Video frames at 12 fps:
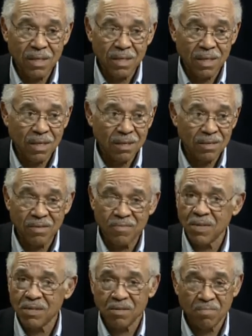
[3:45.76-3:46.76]
uh,
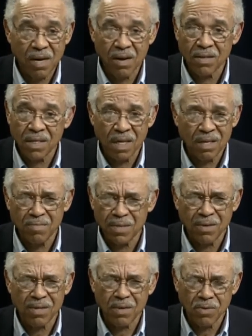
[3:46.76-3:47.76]
Defense of Marriage Act. I
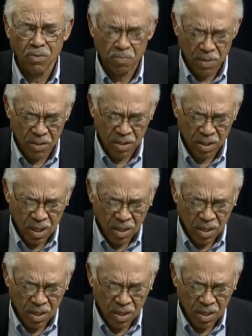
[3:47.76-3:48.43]
mean, all that whole piece.